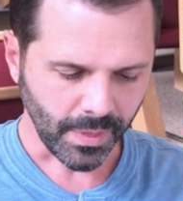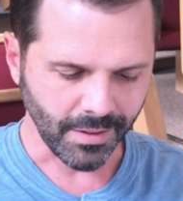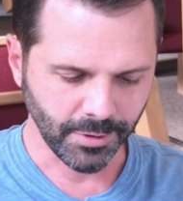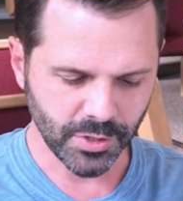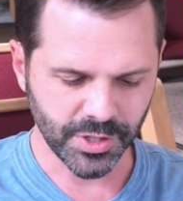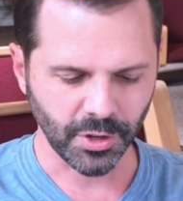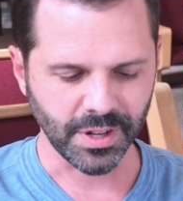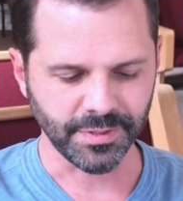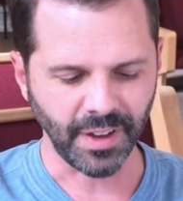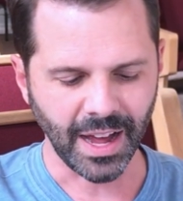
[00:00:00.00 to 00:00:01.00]
Verse
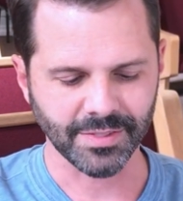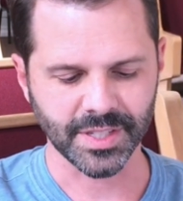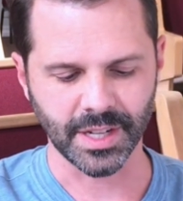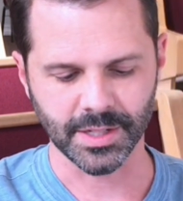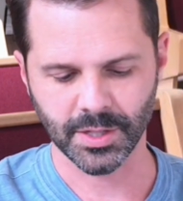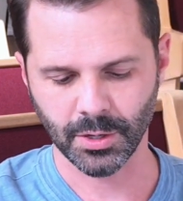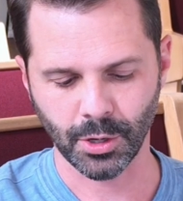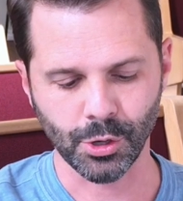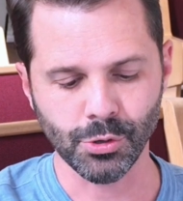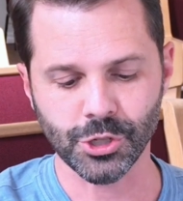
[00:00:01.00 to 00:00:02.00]
35 says,
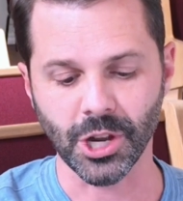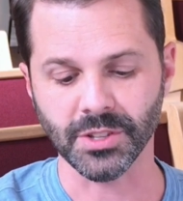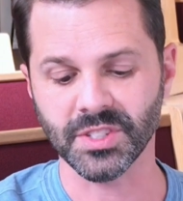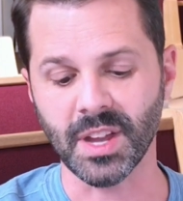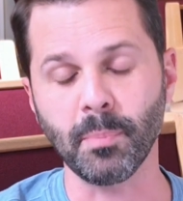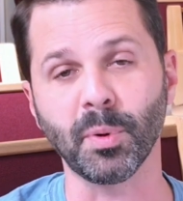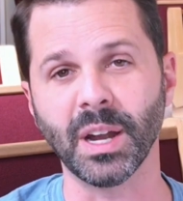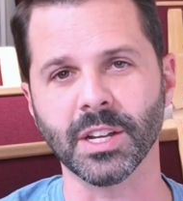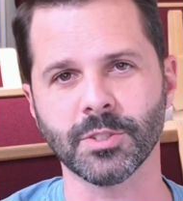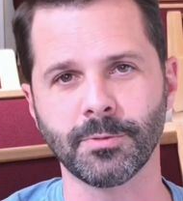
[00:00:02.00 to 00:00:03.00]
"Who shall
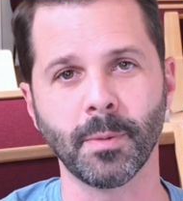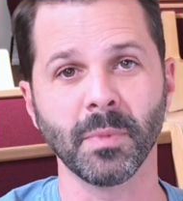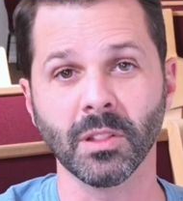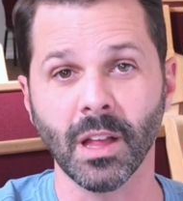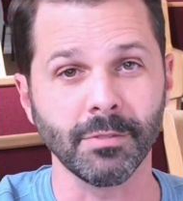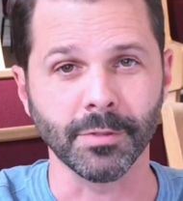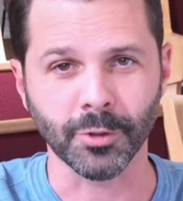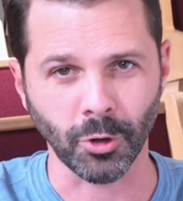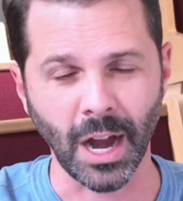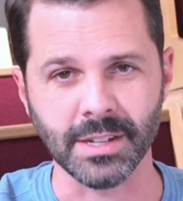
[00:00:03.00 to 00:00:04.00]
separate us from the love of
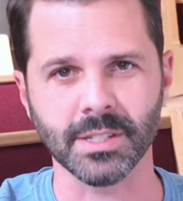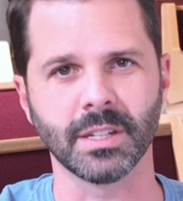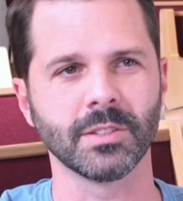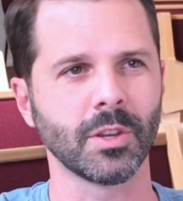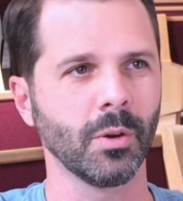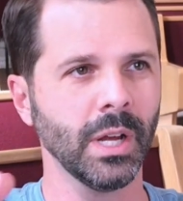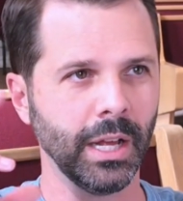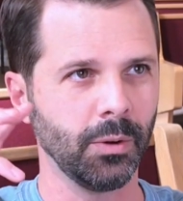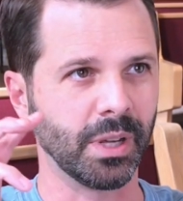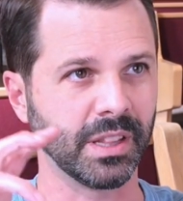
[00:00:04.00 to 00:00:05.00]
Christ?" And so
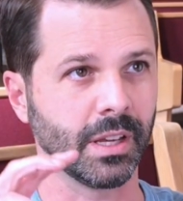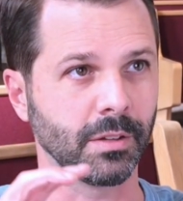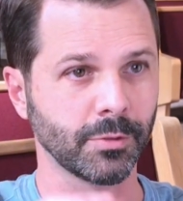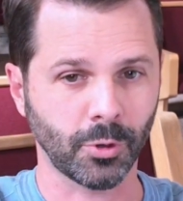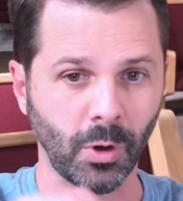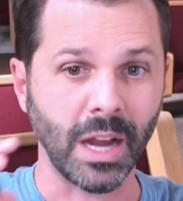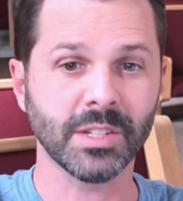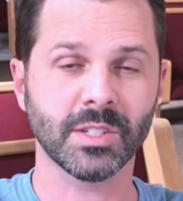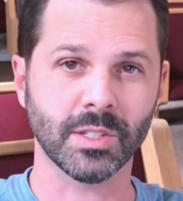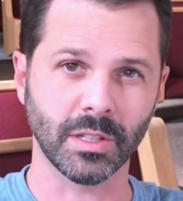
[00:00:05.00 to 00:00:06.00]
we can think of
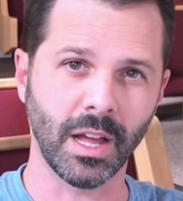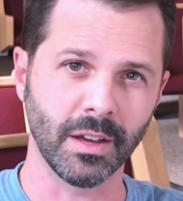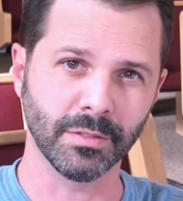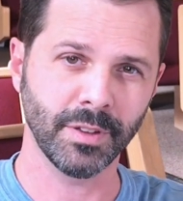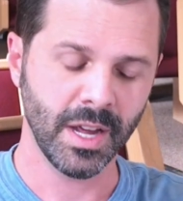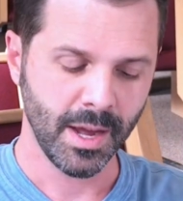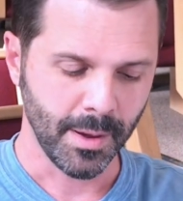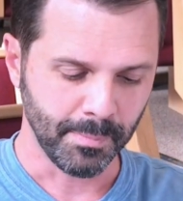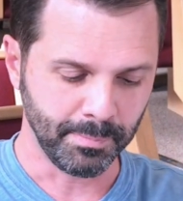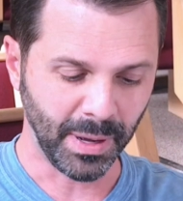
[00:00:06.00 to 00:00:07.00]
Christ's love.
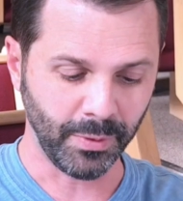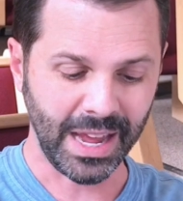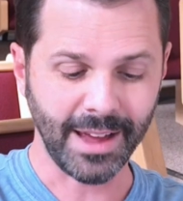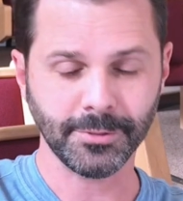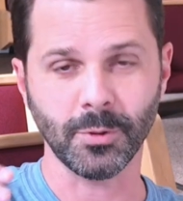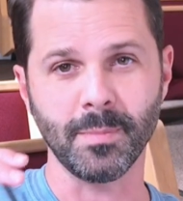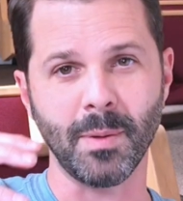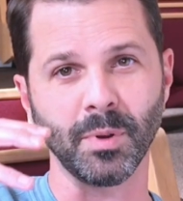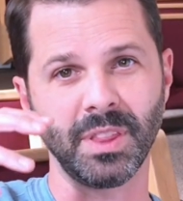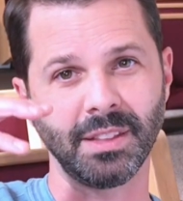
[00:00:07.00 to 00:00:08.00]
But we have to
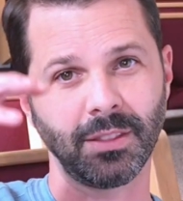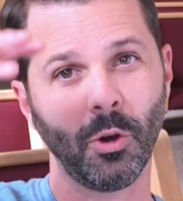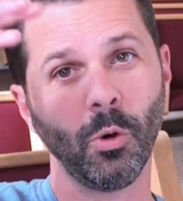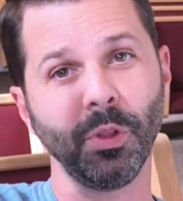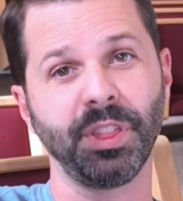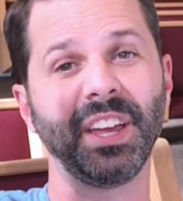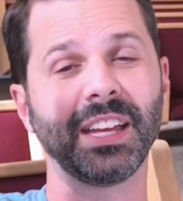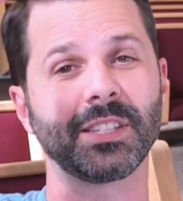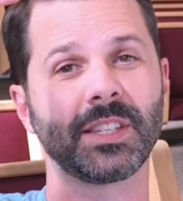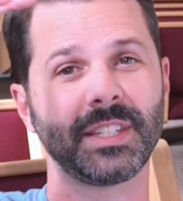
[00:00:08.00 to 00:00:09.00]
remember that the whole thing
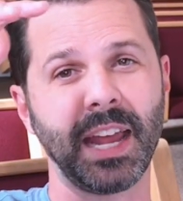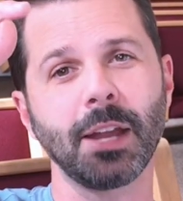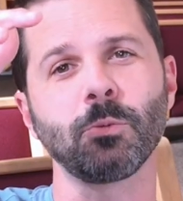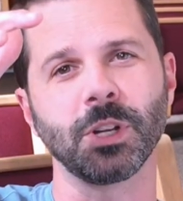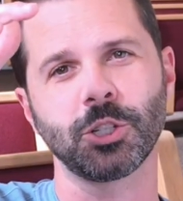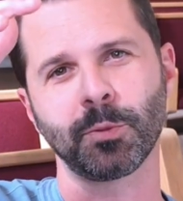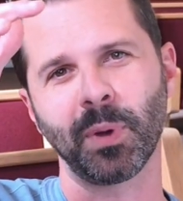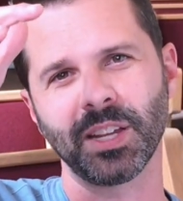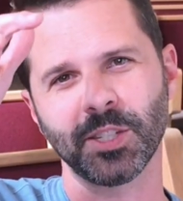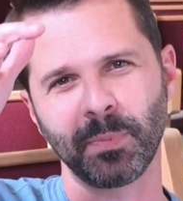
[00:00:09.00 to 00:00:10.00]
is sandwiched
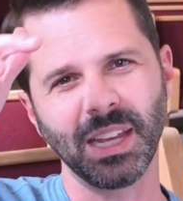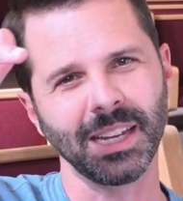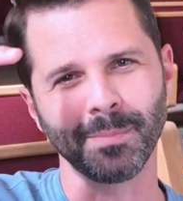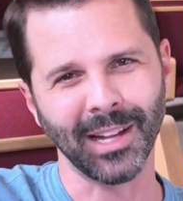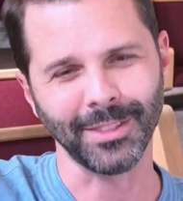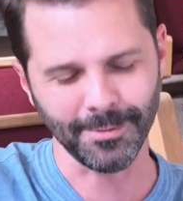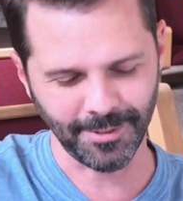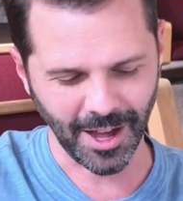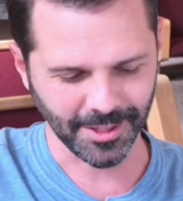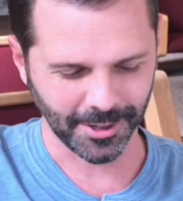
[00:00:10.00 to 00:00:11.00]
by speaking about the
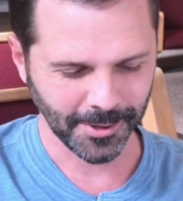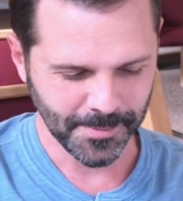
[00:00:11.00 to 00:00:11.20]
Father.